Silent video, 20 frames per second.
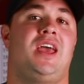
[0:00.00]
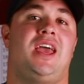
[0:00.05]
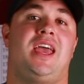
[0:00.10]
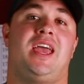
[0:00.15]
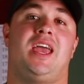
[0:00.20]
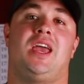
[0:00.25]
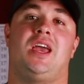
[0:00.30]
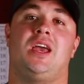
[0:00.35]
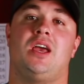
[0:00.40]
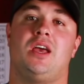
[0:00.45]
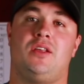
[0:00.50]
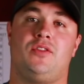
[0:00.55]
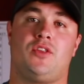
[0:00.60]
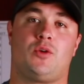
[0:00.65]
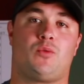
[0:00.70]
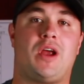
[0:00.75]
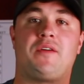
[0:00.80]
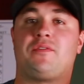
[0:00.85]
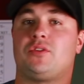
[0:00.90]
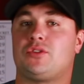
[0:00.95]
and the
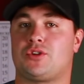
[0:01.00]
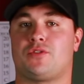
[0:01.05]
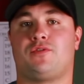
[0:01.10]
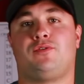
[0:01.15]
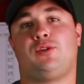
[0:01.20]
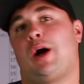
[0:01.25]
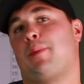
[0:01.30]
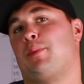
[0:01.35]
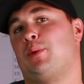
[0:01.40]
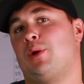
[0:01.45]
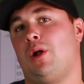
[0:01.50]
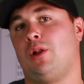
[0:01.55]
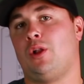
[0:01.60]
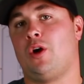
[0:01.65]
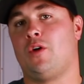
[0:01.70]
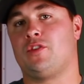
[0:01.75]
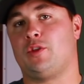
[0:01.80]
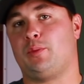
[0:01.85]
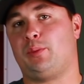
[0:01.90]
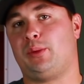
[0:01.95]
rifles are flopping all
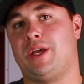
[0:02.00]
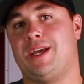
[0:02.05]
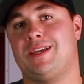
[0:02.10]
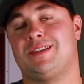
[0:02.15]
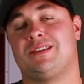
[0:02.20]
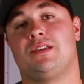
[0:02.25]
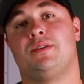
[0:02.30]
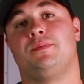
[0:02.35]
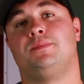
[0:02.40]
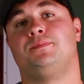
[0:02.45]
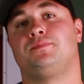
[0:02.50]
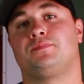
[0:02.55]
over the place.